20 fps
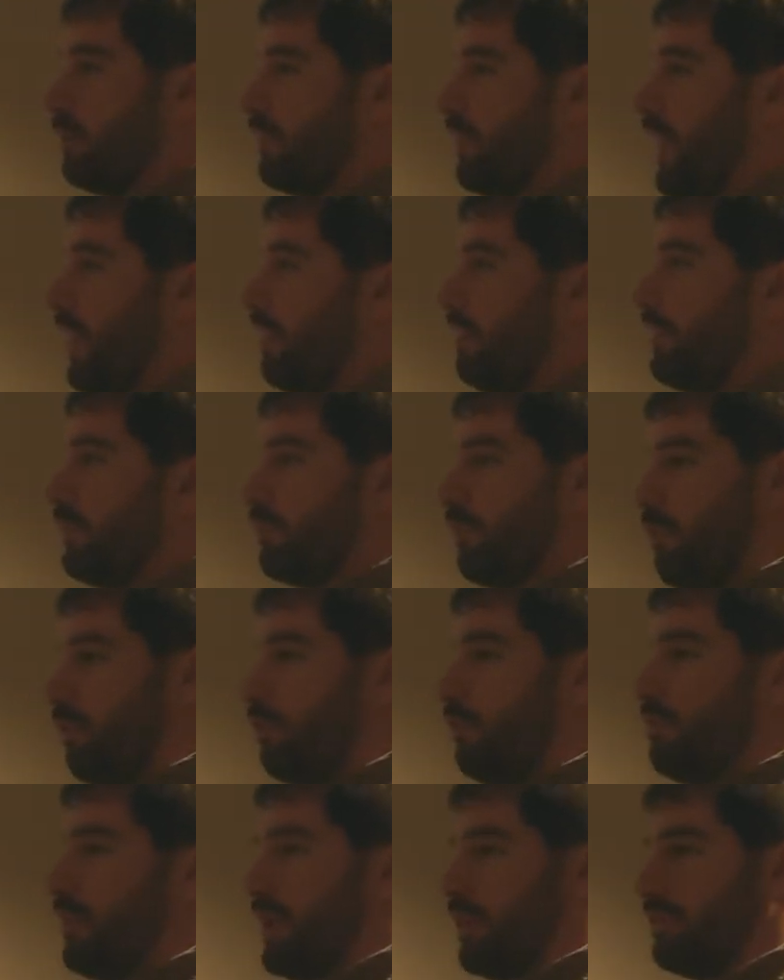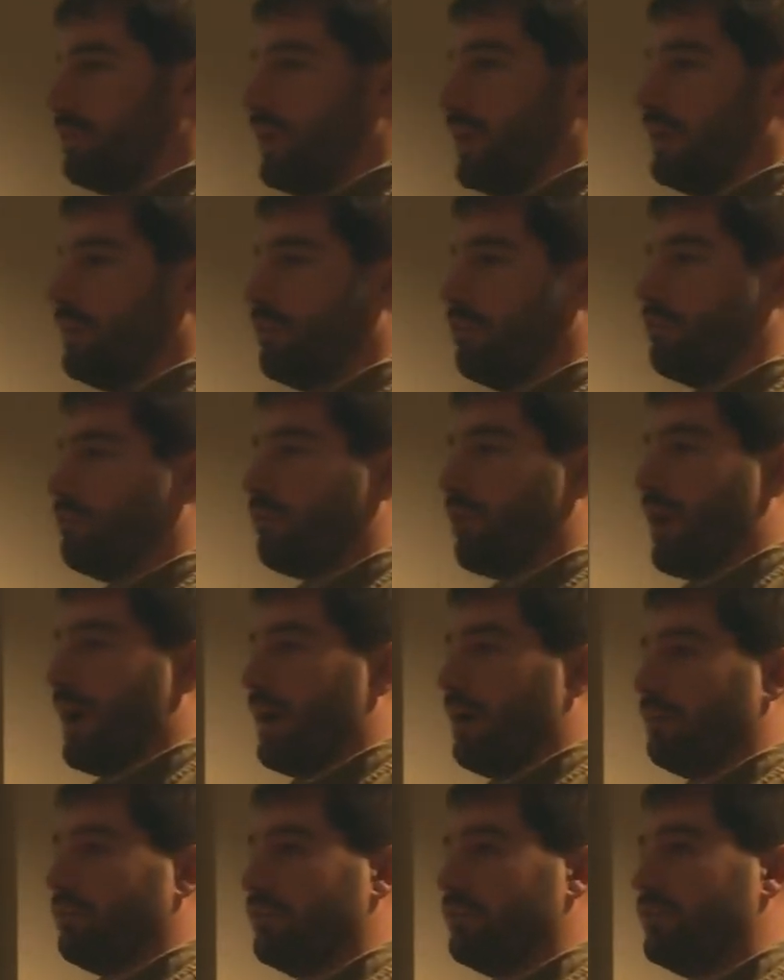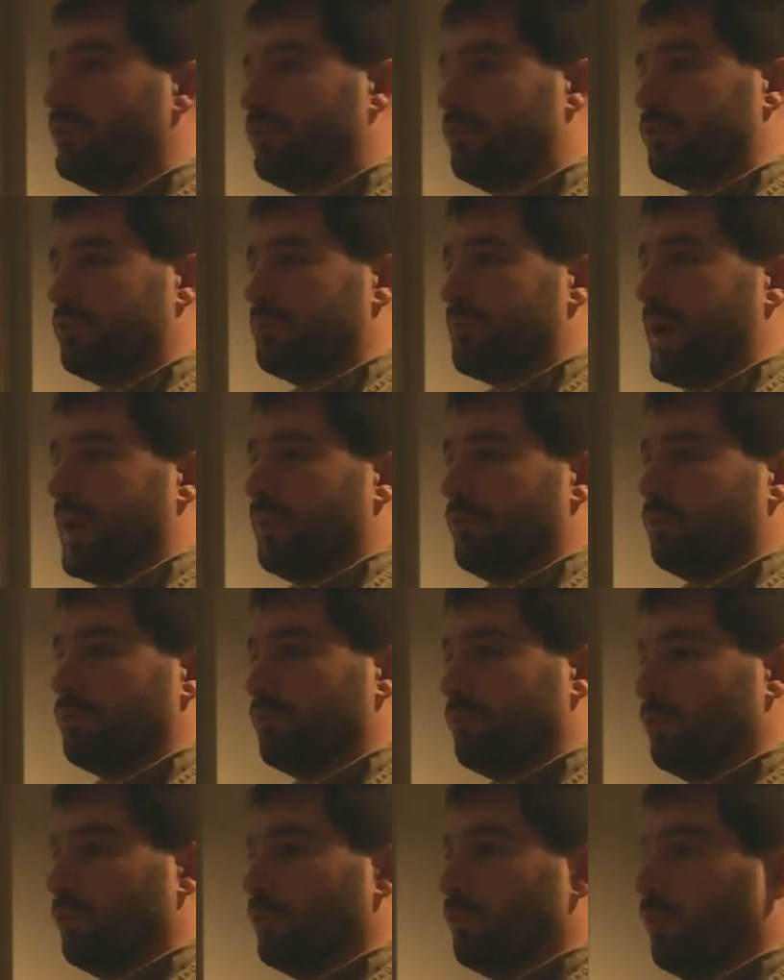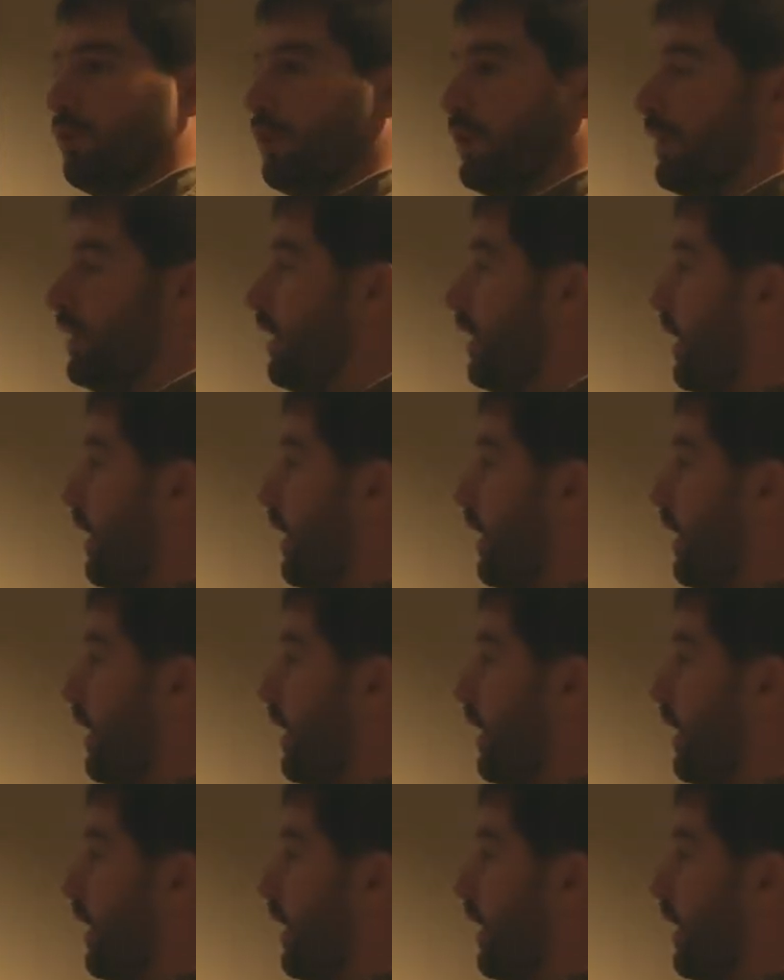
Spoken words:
of our internal Monsanto trials. If you knew somebody that was doing one,